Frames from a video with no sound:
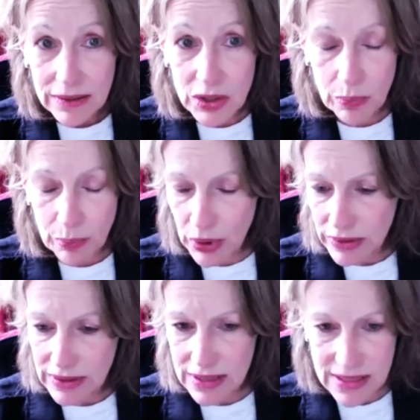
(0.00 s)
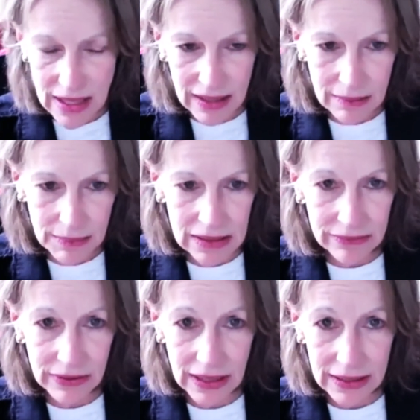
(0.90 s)
to put this enemy to
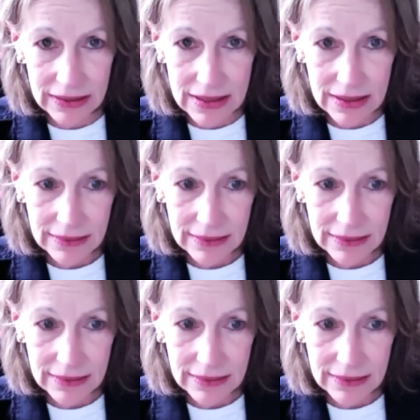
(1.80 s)
flight.